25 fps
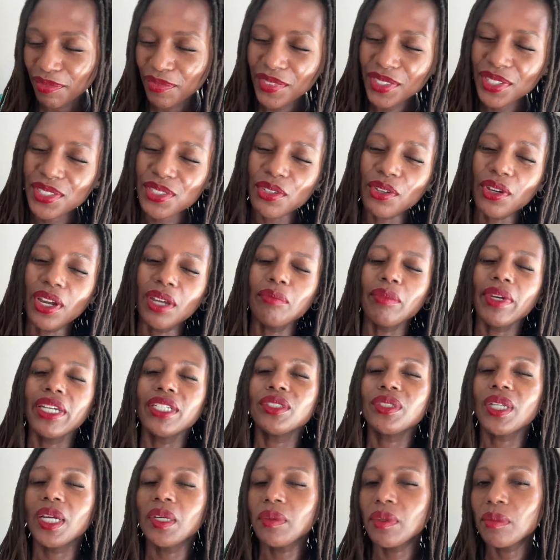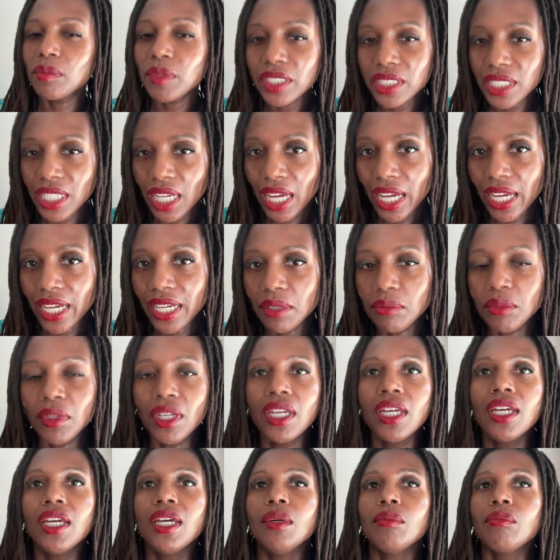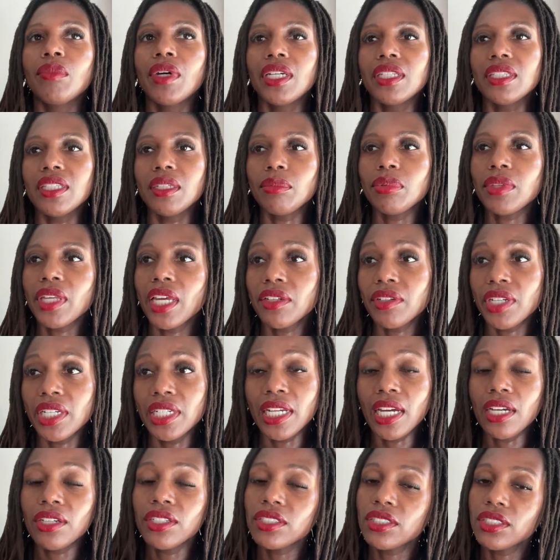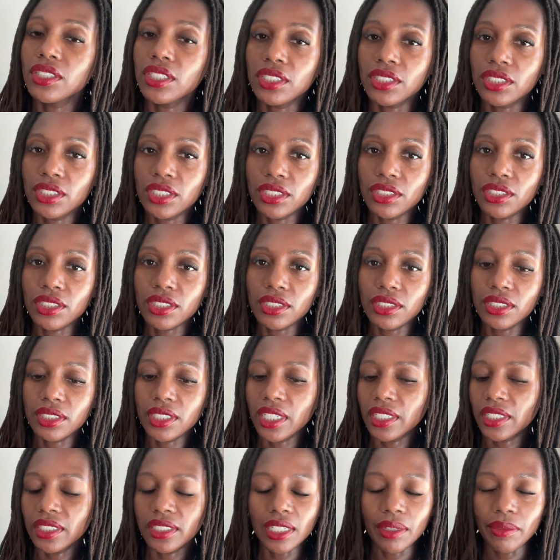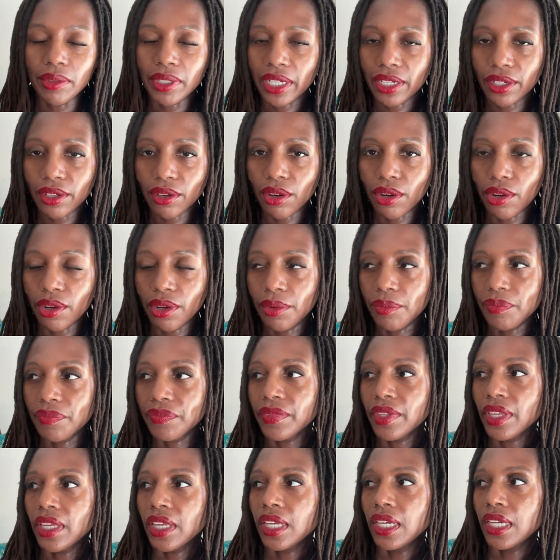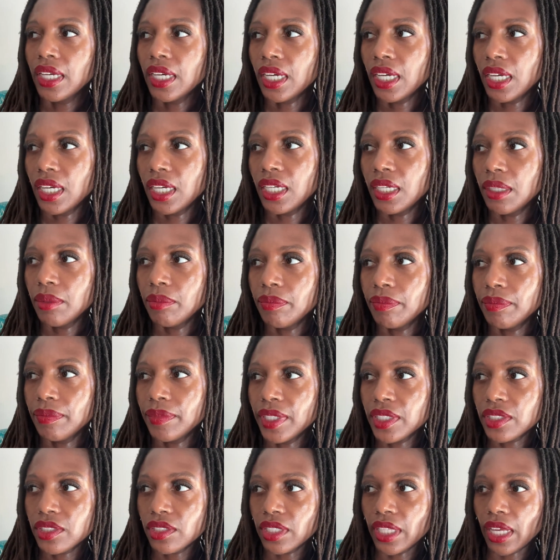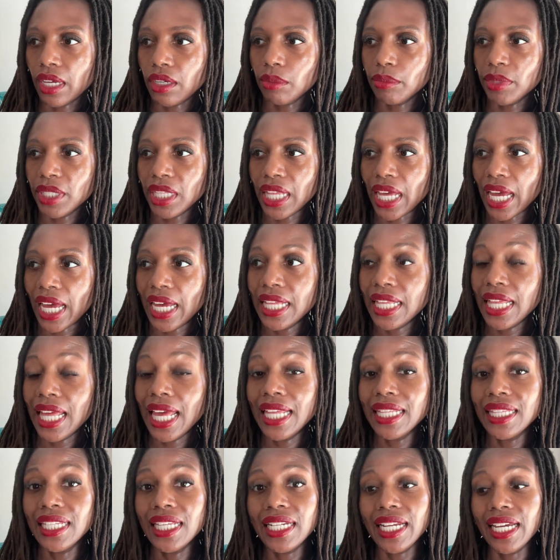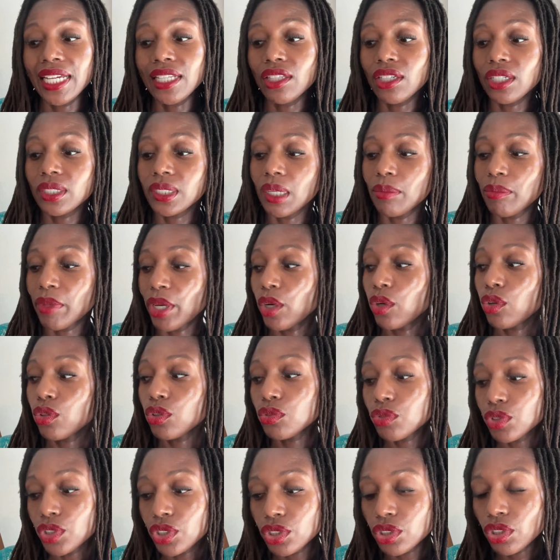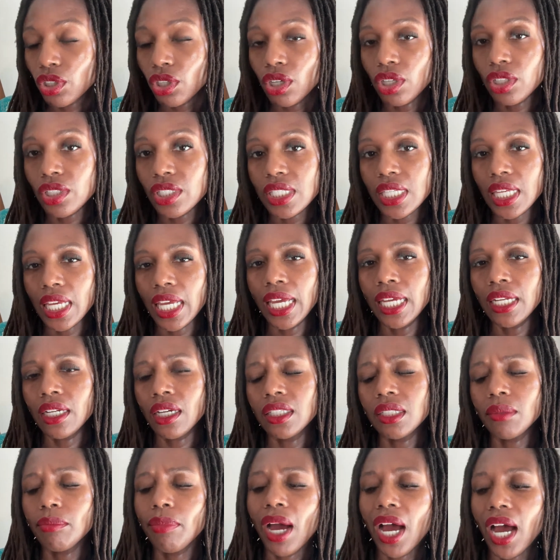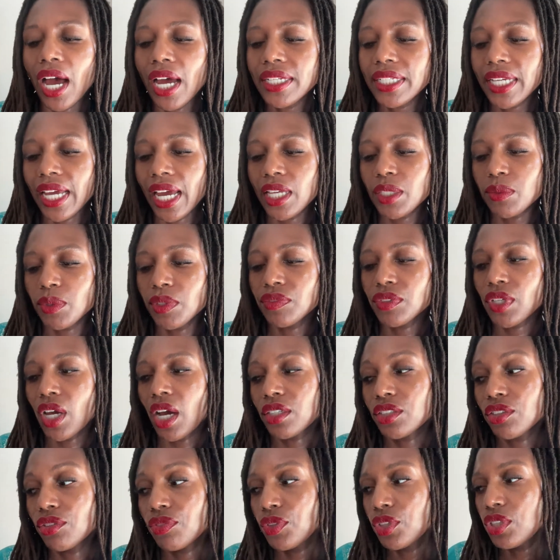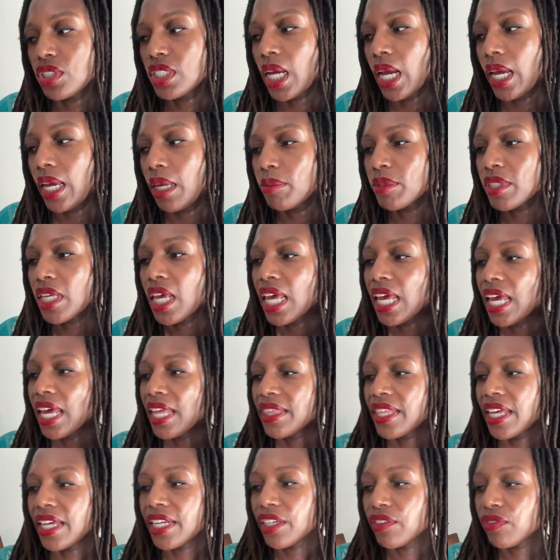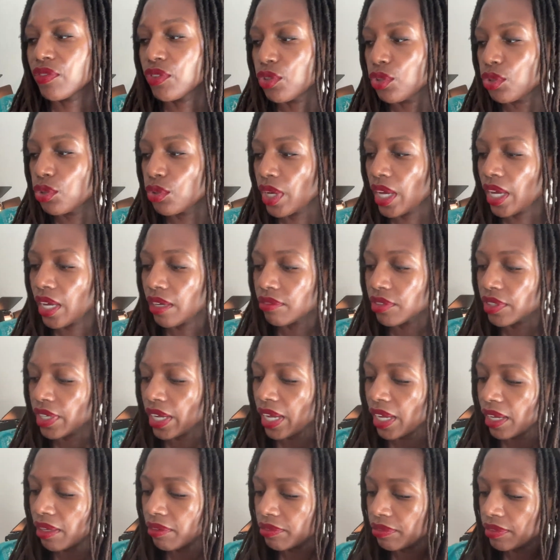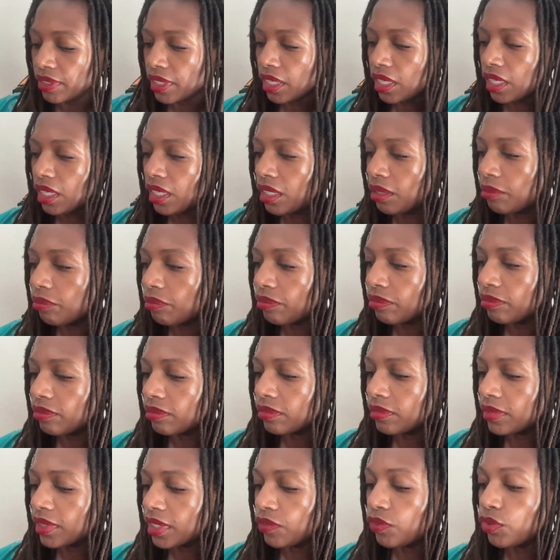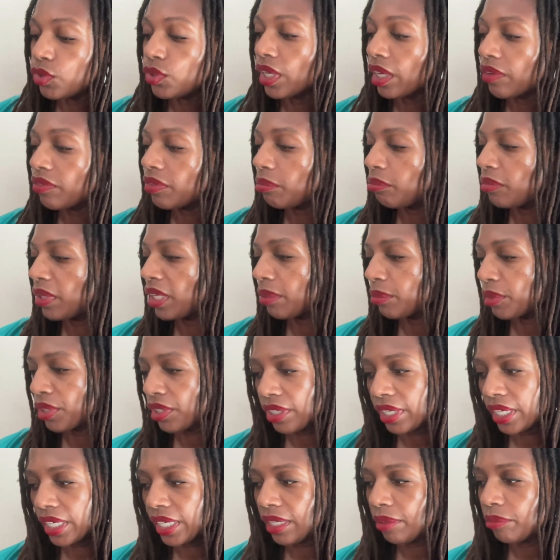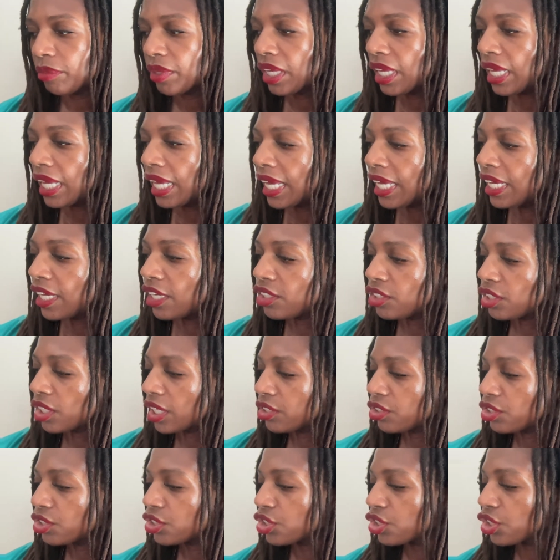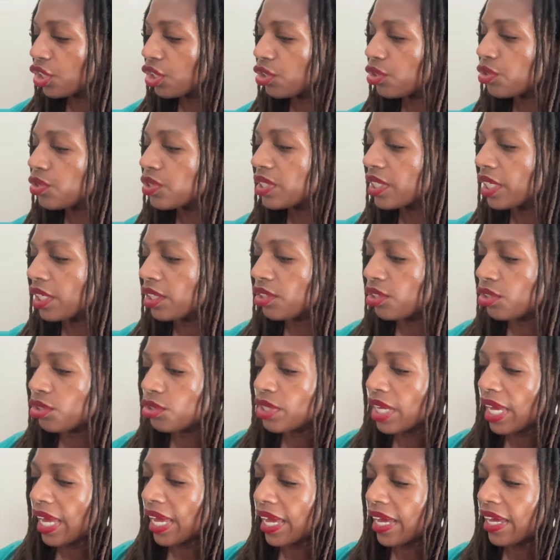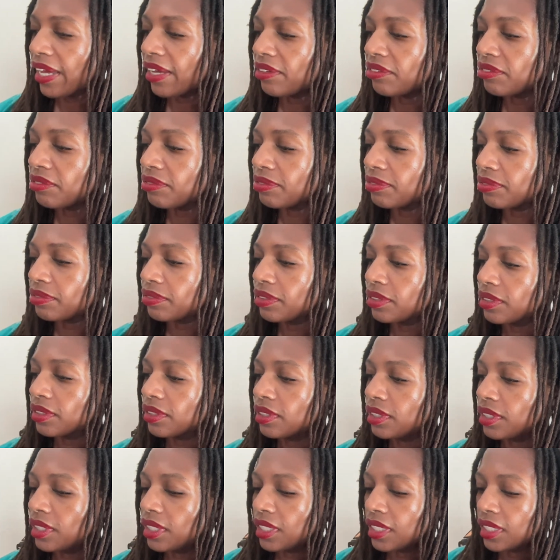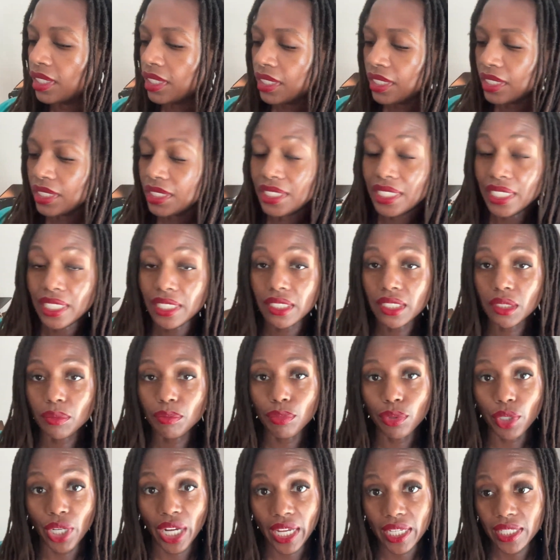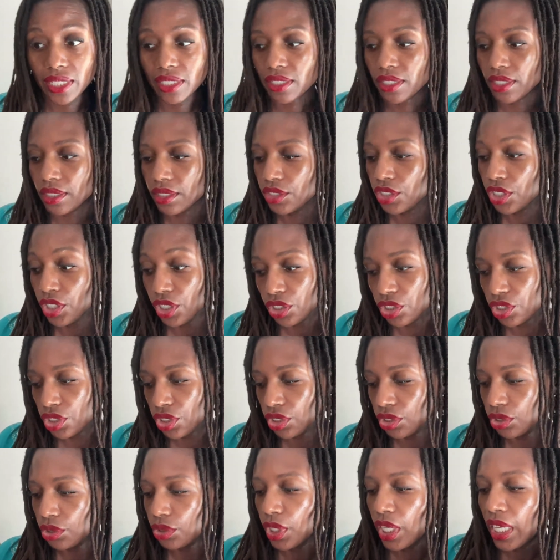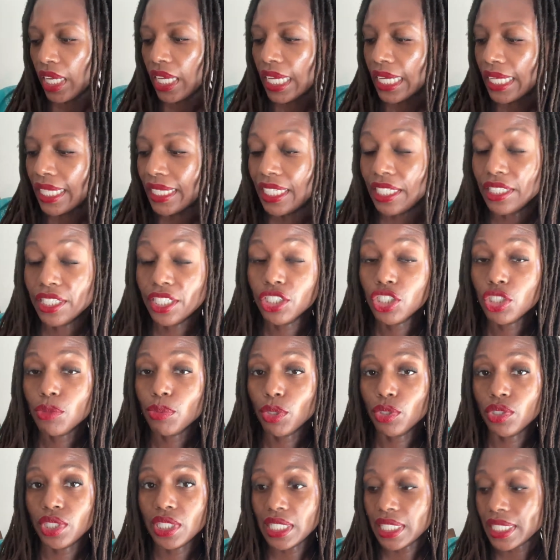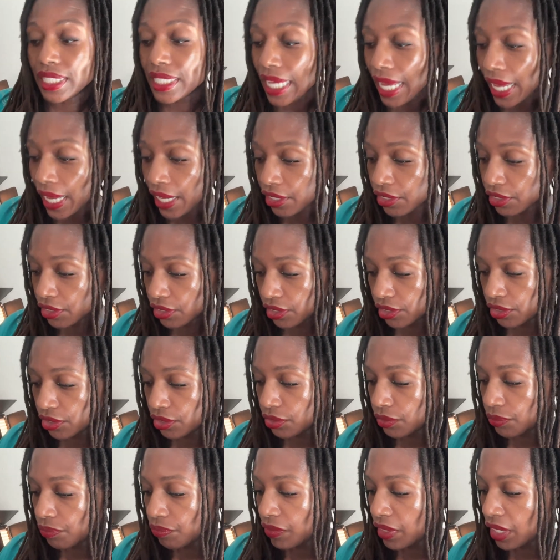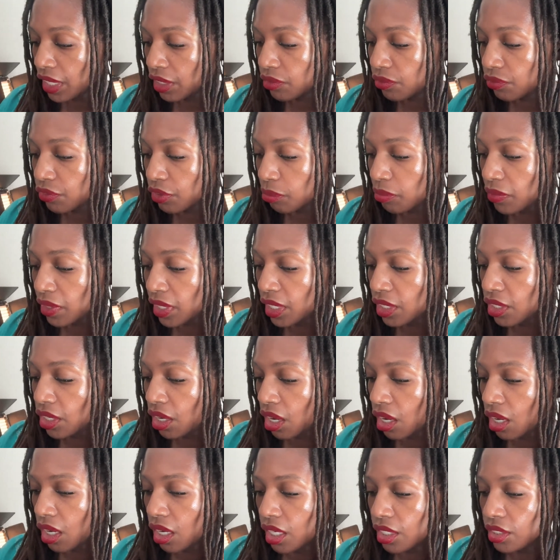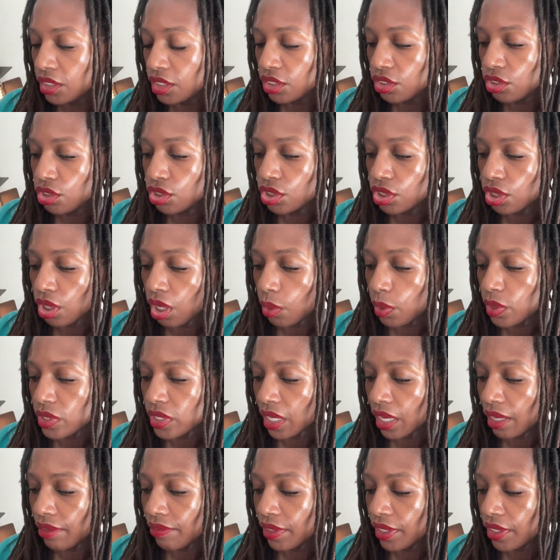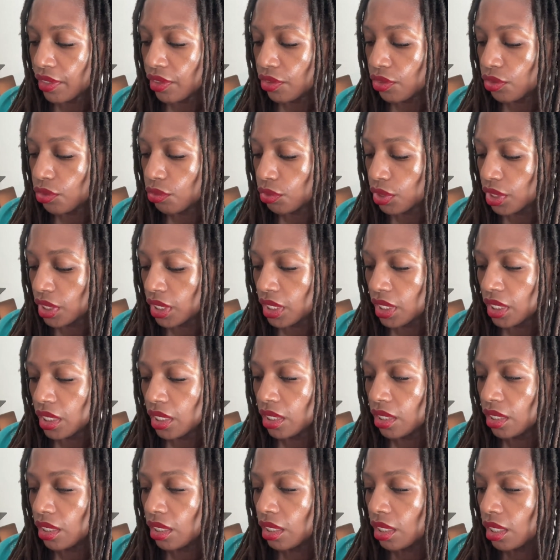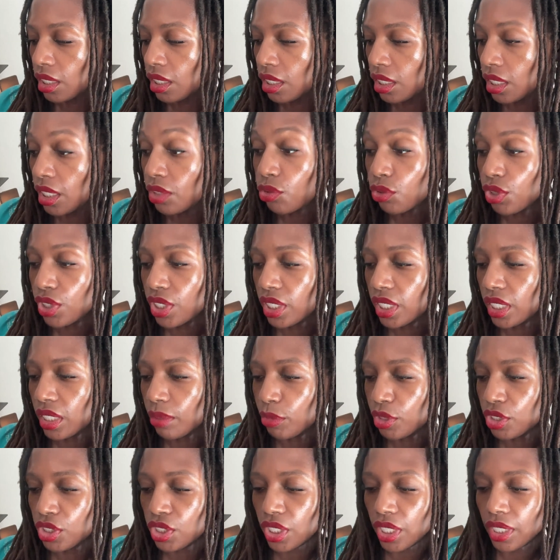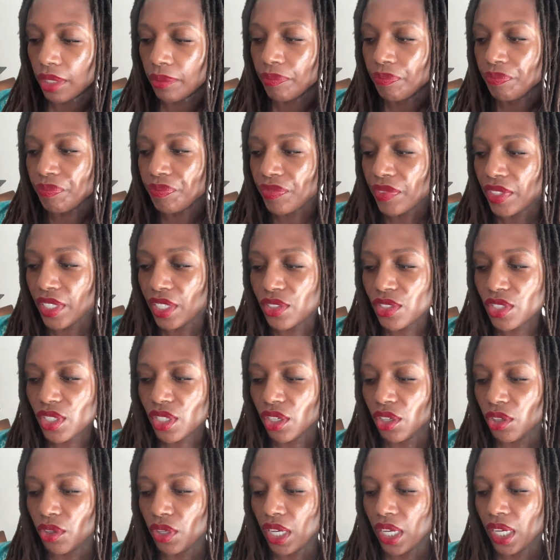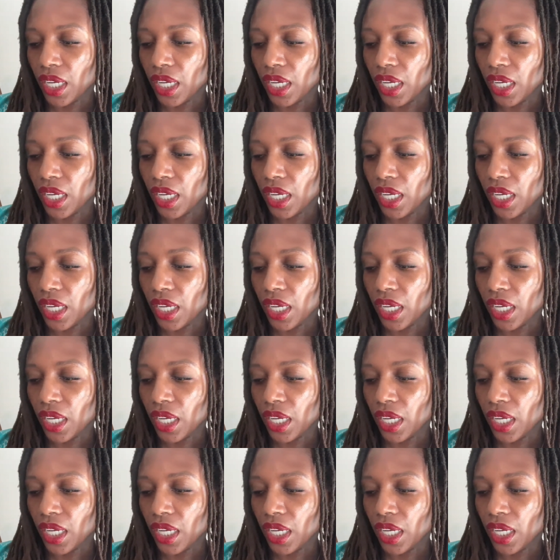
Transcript: So I might try one more time, but the plan right now is just get it done when I go home. And so that'll be that. And then I looked at my old results, and on the podcast, we've talked a few times that if you have a mammogram and it shows that you have dense breast tissue, then they're supposed to tell you. And from then on, you should always have a 3D imaging. And so